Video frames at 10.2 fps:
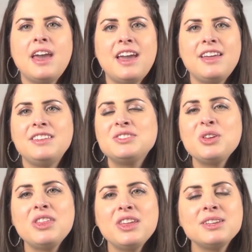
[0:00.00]
and these
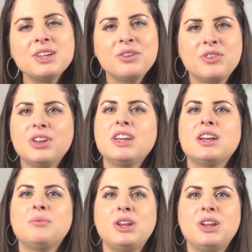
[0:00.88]
are the things that you're really
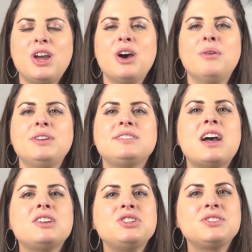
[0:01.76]
going to want to know. It's
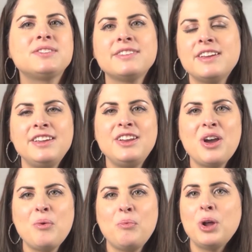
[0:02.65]
not just, you
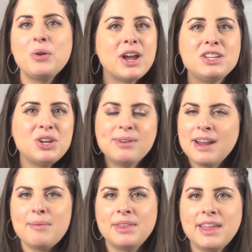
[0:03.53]
know, what do I do when
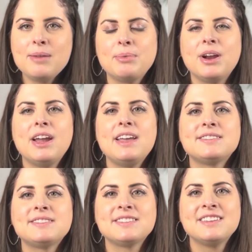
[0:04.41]
I'm in labor?
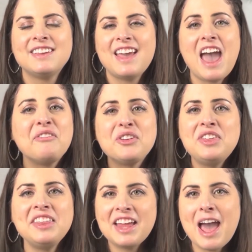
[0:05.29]
It's
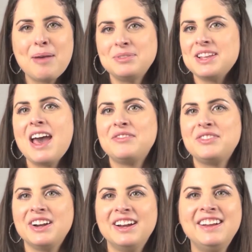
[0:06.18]
everything that happens
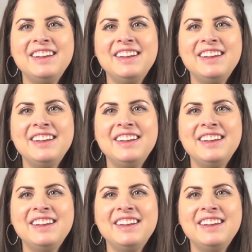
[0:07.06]
after.